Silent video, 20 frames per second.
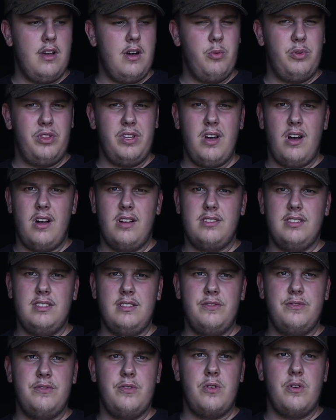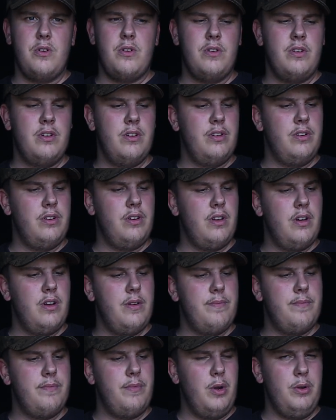RT4,
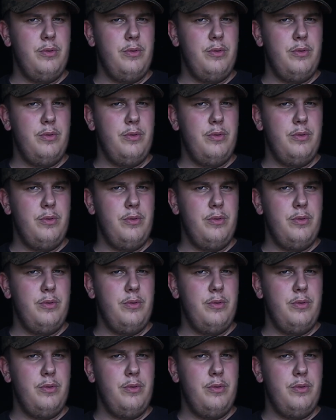and